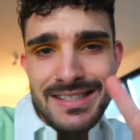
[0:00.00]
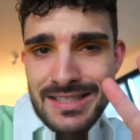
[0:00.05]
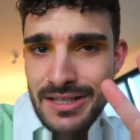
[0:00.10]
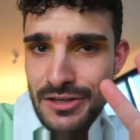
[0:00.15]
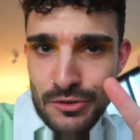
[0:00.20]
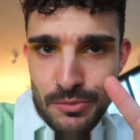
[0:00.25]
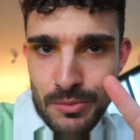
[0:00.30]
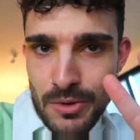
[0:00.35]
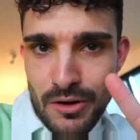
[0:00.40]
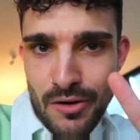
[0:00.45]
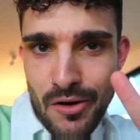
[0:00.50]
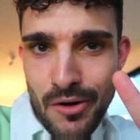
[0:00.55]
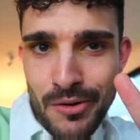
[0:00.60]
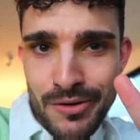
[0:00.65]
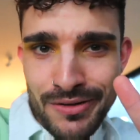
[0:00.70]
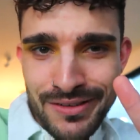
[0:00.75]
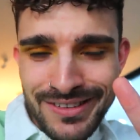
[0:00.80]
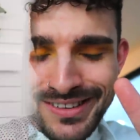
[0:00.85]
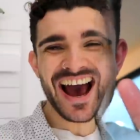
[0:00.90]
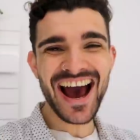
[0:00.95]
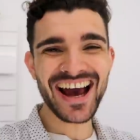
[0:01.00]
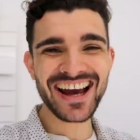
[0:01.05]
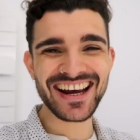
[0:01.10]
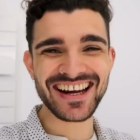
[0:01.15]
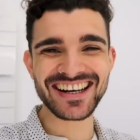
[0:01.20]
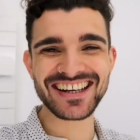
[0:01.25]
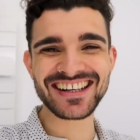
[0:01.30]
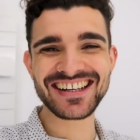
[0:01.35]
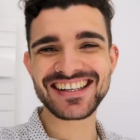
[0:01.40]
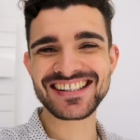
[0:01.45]
i see you tomorrow. Hi,
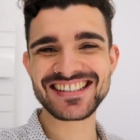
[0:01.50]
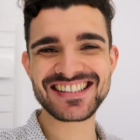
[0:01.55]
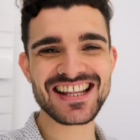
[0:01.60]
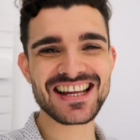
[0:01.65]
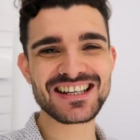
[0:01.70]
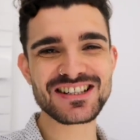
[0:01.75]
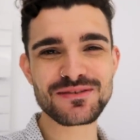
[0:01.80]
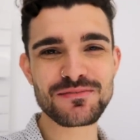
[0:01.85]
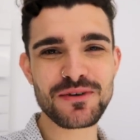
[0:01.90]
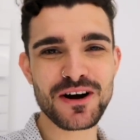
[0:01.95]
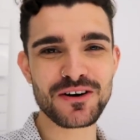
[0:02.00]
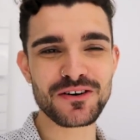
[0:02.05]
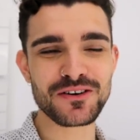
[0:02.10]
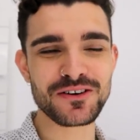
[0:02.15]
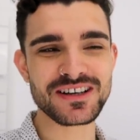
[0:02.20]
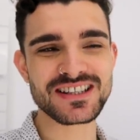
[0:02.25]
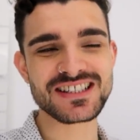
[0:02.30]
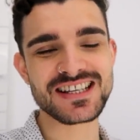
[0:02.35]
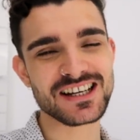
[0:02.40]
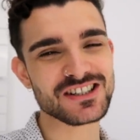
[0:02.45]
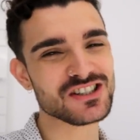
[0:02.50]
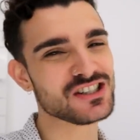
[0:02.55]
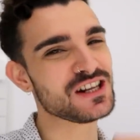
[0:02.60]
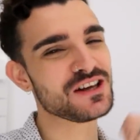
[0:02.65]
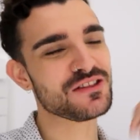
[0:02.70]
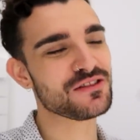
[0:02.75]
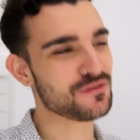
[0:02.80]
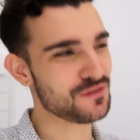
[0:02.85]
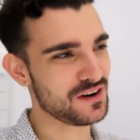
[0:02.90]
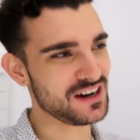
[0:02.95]
it's not tomorrow. It's
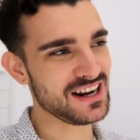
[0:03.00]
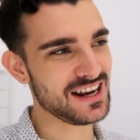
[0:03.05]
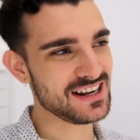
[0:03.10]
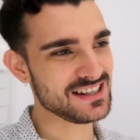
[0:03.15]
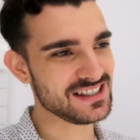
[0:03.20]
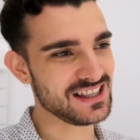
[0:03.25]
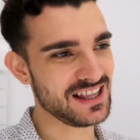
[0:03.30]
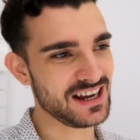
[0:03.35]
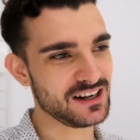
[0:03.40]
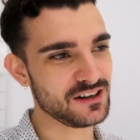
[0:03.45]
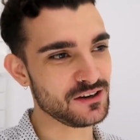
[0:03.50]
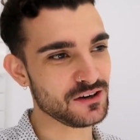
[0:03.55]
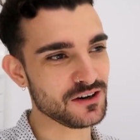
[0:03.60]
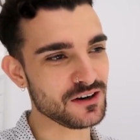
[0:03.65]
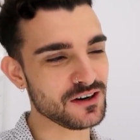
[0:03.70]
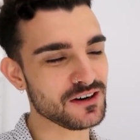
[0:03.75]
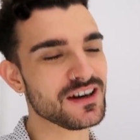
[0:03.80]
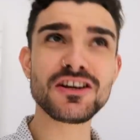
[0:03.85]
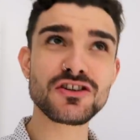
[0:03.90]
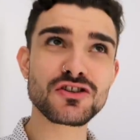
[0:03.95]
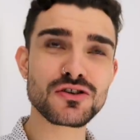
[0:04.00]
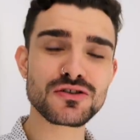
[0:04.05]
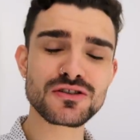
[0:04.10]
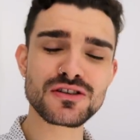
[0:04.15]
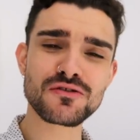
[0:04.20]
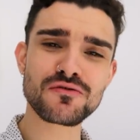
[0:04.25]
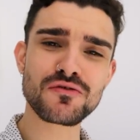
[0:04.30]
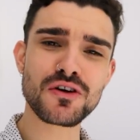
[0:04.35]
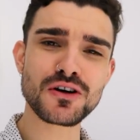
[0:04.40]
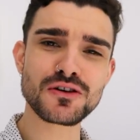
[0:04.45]
actually three days later. Issues
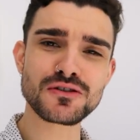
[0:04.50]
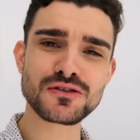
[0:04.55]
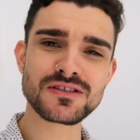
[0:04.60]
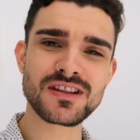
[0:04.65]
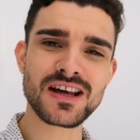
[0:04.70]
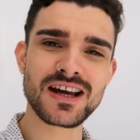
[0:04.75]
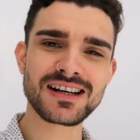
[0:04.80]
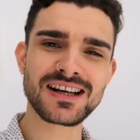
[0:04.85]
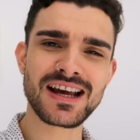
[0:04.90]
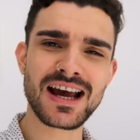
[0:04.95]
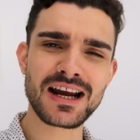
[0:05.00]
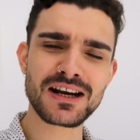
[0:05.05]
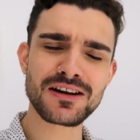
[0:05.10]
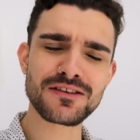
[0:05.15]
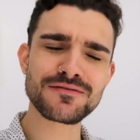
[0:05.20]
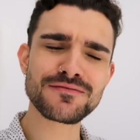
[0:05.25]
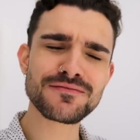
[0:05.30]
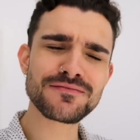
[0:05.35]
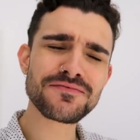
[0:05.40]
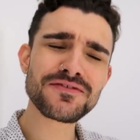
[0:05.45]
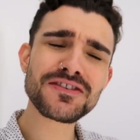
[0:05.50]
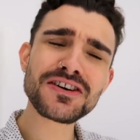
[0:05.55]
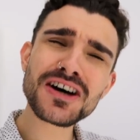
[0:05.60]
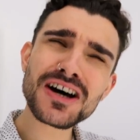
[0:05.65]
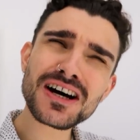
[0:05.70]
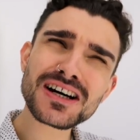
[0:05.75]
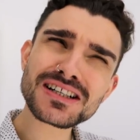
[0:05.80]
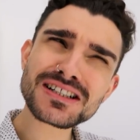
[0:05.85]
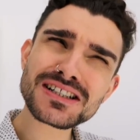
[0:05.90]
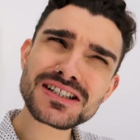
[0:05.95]
arose that kind of
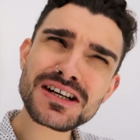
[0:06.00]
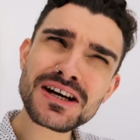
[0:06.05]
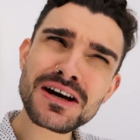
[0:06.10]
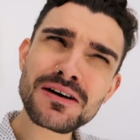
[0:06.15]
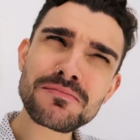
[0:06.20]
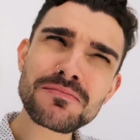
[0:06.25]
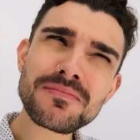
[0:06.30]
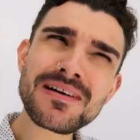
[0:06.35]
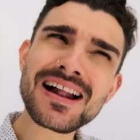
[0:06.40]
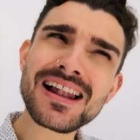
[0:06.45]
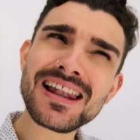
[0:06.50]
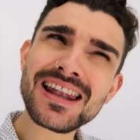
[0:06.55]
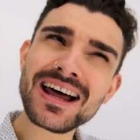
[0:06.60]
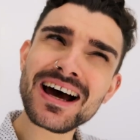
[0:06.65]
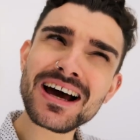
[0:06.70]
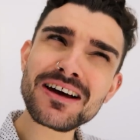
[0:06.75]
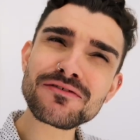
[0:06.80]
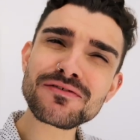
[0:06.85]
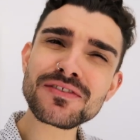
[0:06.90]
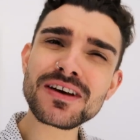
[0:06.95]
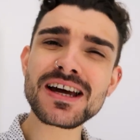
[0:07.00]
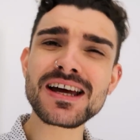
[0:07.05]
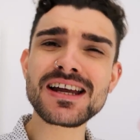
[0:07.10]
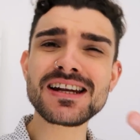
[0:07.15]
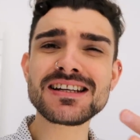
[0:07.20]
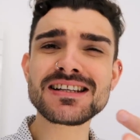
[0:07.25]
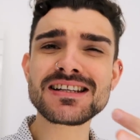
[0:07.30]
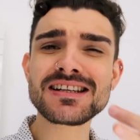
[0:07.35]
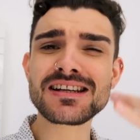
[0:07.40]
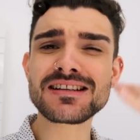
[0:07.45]
about my life
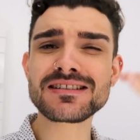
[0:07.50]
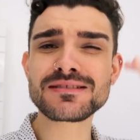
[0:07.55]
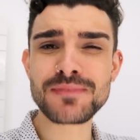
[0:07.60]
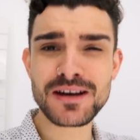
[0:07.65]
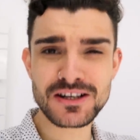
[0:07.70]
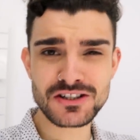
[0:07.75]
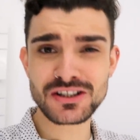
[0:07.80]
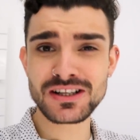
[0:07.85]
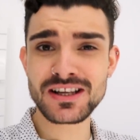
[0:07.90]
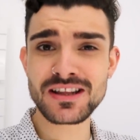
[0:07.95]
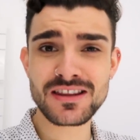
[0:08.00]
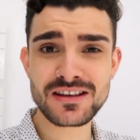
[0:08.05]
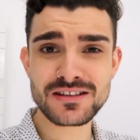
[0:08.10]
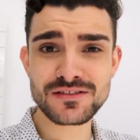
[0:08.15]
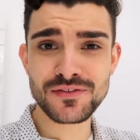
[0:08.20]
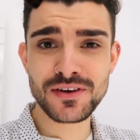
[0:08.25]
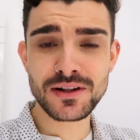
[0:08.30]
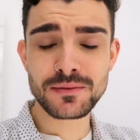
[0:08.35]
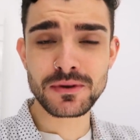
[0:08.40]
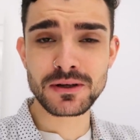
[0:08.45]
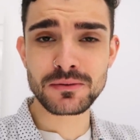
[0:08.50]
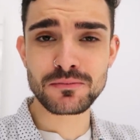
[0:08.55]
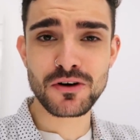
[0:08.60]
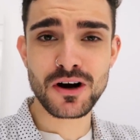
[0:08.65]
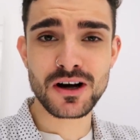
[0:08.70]
and especially this filming